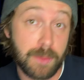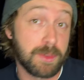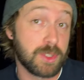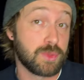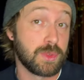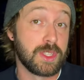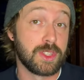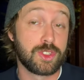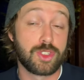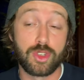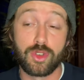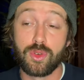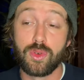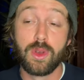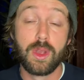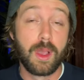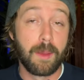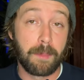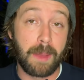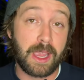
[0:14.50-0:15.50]
between two
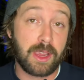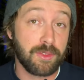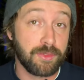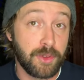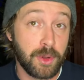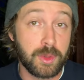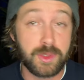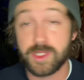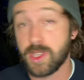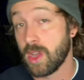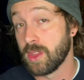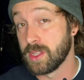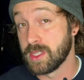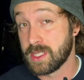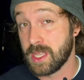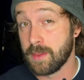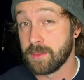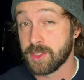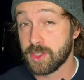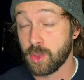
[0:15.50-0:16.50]
microphones on the
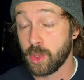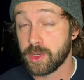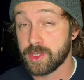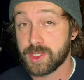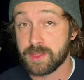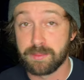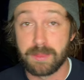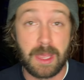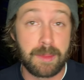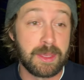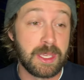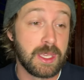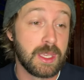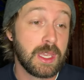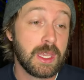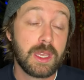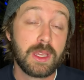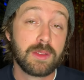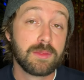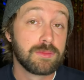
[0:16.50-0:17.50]
same source, maybe
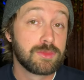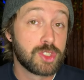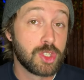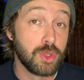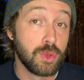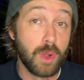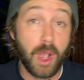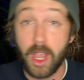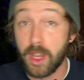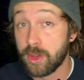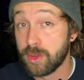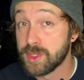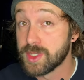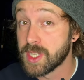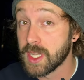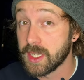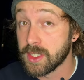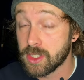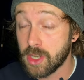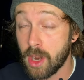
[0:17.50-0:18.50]
two
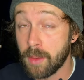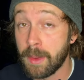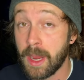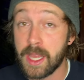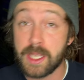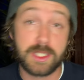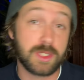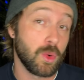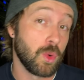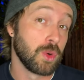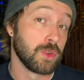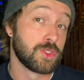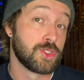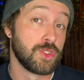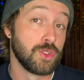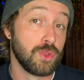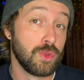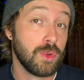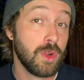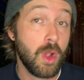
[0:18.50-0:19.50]
acoustic guitar mics or
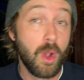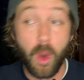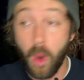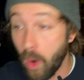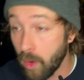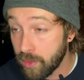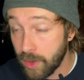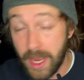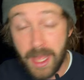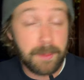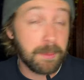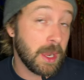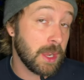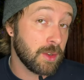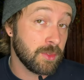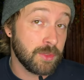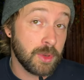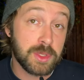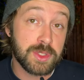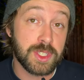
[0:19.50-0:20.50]
two overhead
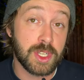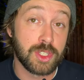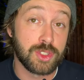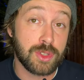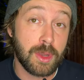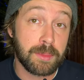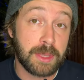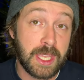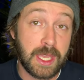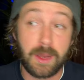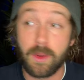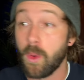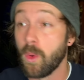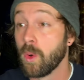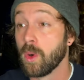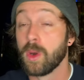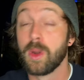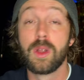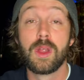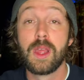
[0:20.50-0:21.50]
microphones on a drum kit
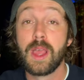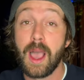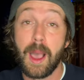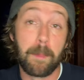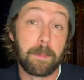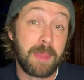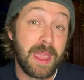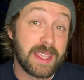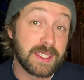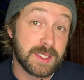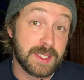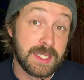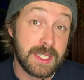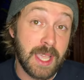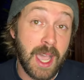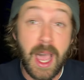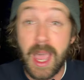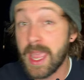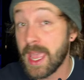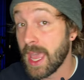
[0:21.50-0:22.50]
or a bass
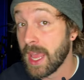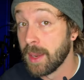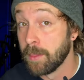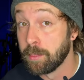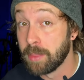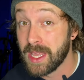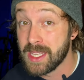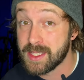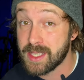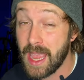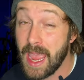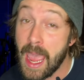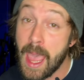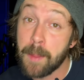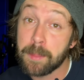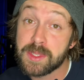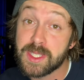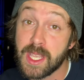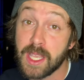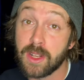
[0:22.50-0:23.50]
DI and a bass
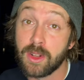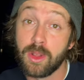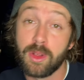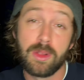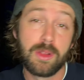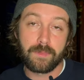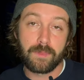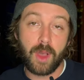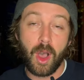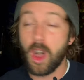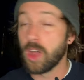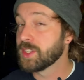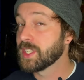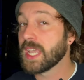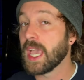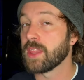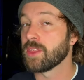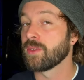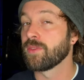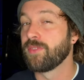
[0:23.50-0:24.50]
amp signal.
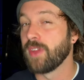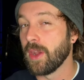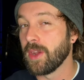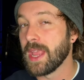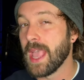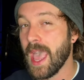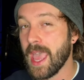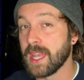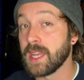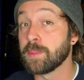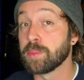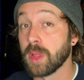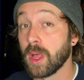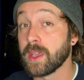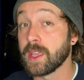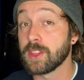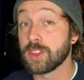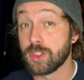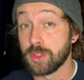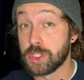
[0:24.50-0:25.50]
Altogether, very handy
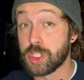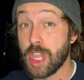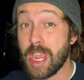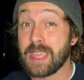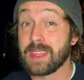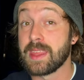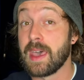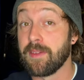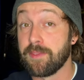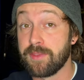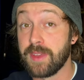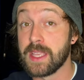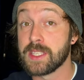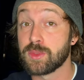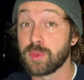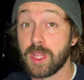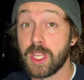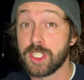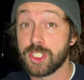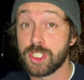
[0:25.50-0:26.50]
plugin to check that
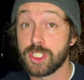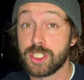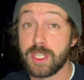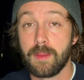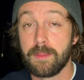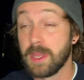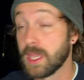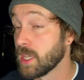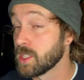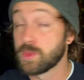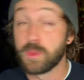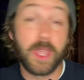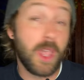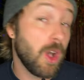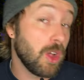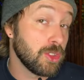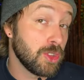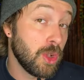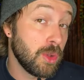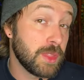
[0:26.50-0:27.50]
phase relationship because we
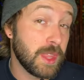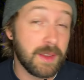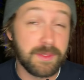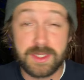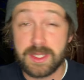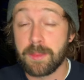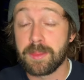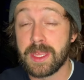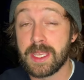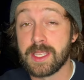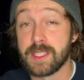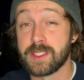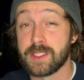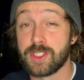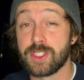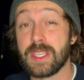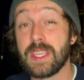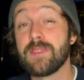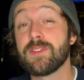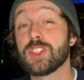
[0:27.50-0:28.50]
all know that if something is
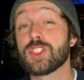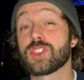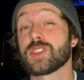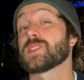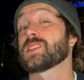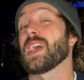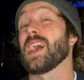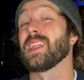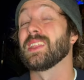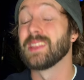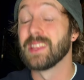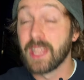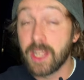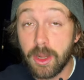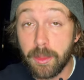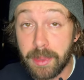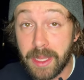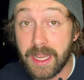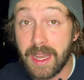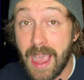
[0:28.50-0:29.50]
even just a
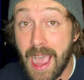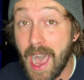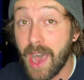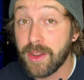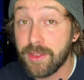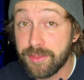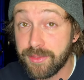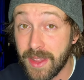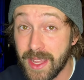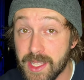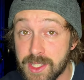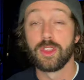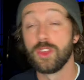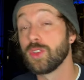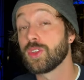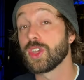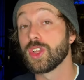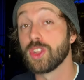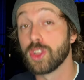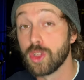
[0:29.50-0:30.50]
little bit out of phase,
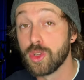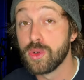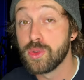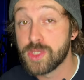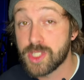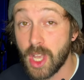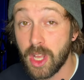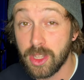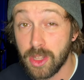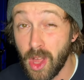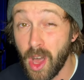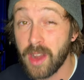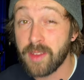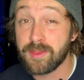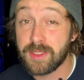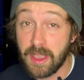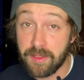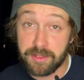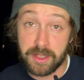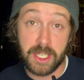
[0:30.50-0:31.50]
you can lose a lot
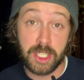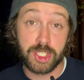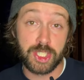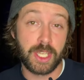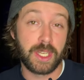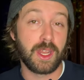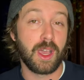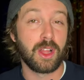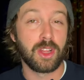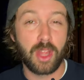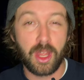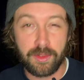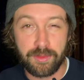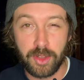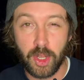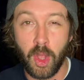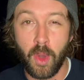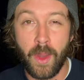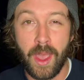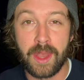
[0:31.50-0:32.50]
of definition, a lot of
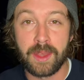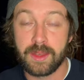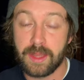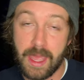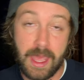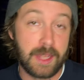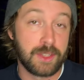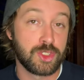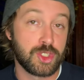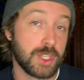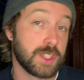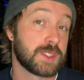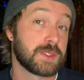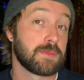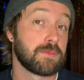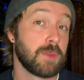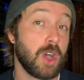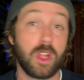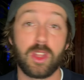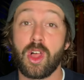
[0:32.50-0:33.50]
low end, and just
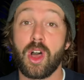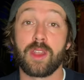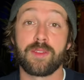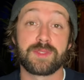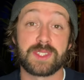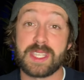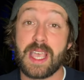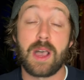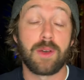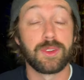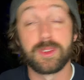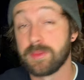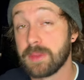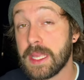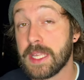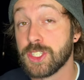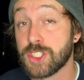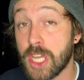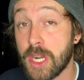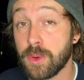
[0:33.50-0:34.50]
a lot of sound
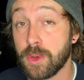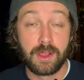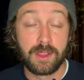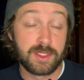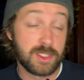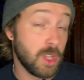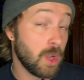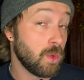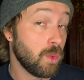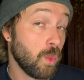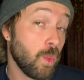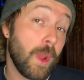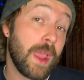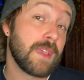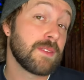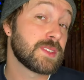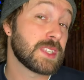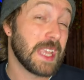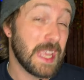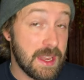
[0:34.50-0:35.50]
in general. So
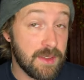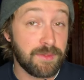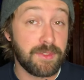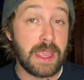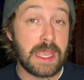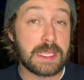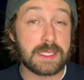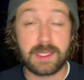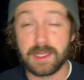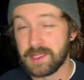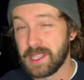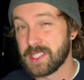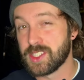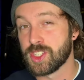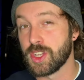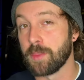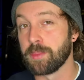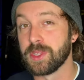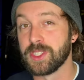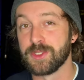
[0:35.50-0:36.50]
Waves InPhase, let's
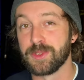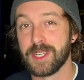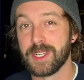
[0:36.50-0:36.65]
jump into